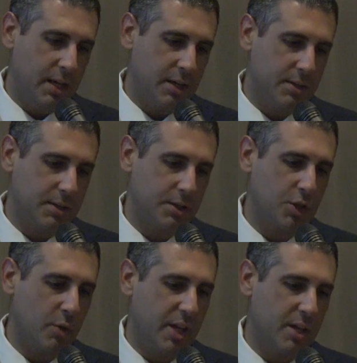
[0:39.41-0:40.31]
is
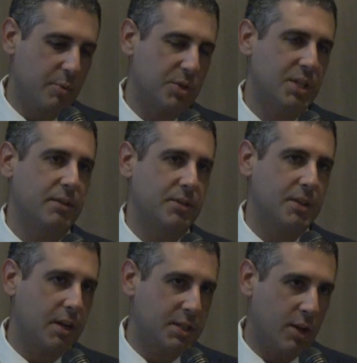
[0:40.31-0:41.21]
show me the percent of
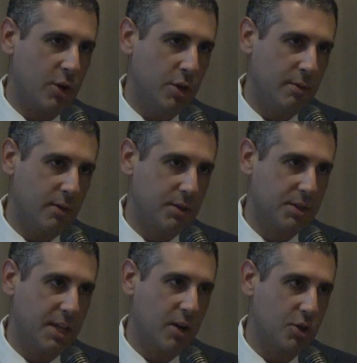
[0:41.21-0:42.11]
stocks in our
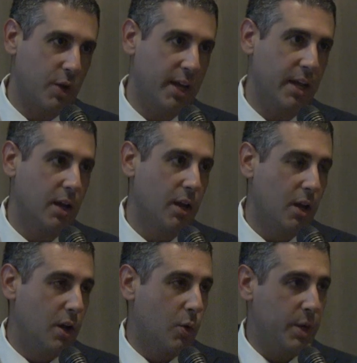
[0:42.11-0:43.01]
universe that are trading
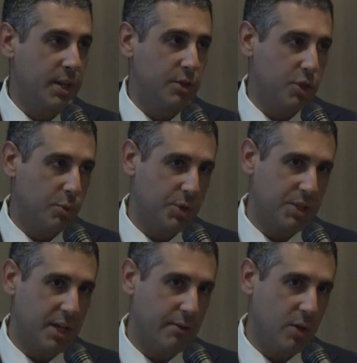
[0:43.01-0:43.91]
within
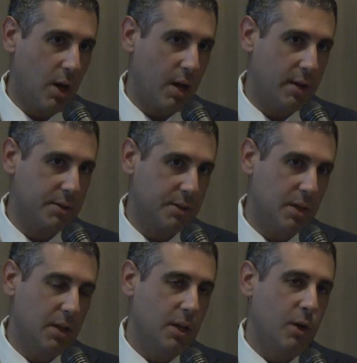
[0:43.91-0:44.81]
2% of new highs,
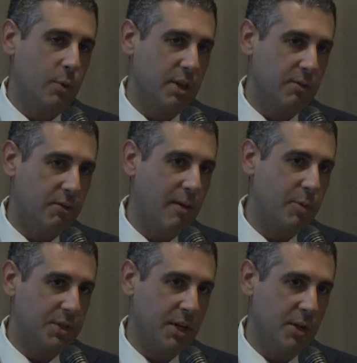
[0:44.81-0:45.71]
within
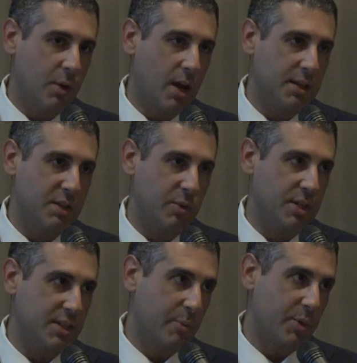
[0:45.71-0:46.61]
5% of new highs, and
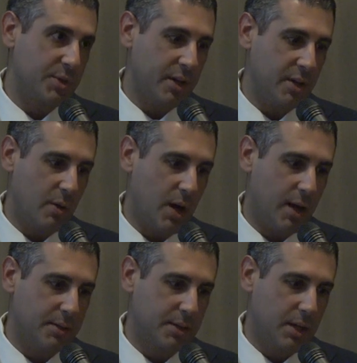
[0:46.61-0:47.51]
within 10% of new
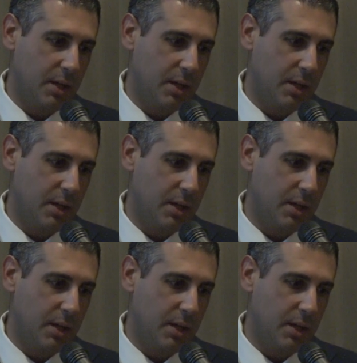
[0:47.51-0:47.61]
highs.